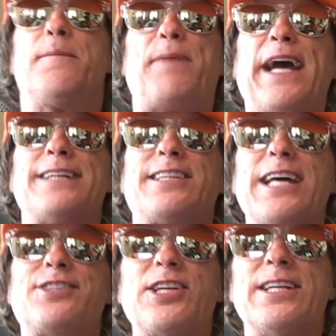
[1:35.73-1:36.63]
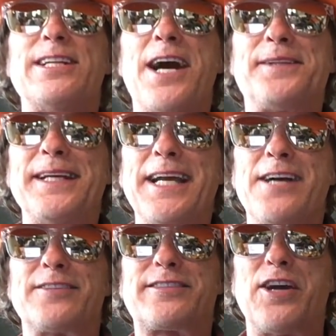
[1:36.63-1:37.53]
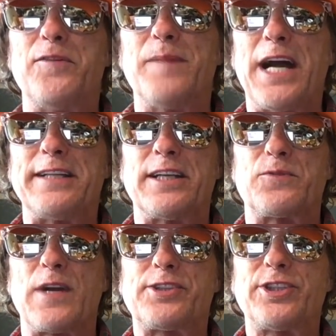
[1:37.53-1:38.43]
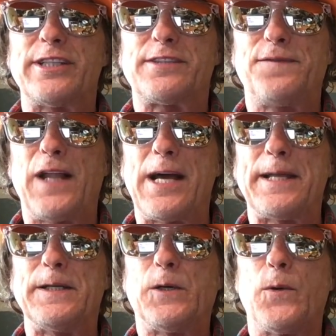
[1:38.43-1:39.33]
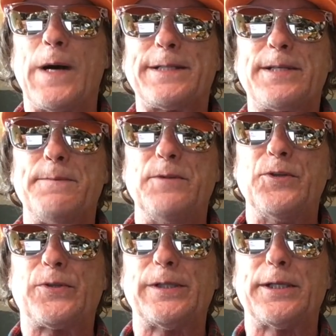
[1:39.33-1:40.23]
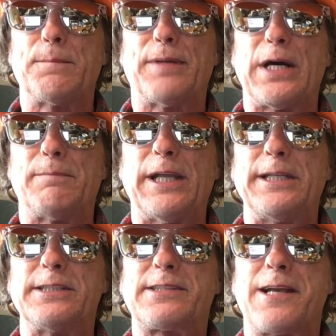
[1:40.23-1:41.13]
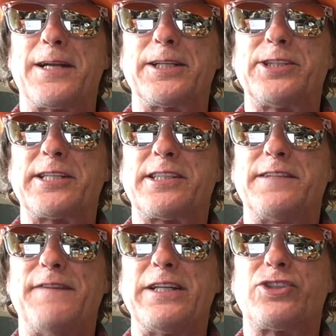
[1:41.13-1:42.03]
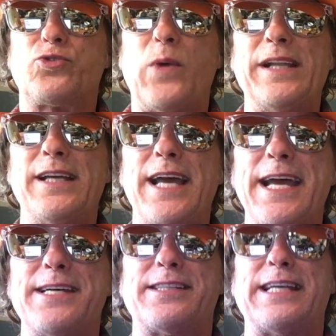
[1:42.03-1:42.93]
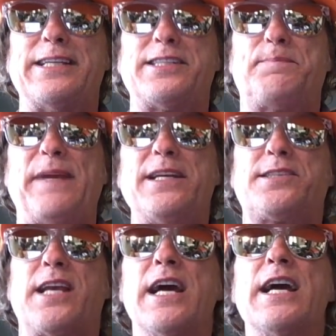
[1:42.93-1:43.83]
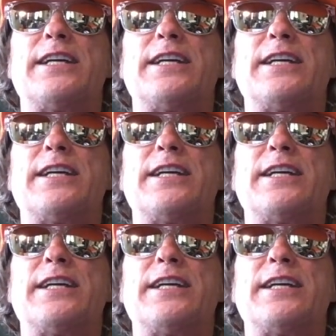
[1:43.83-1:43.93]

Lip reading: Pay attention to nothing else. Don't mind that Russia is flying quantum nuclear bomb-laden sonic jets to Venezuela as he speaks.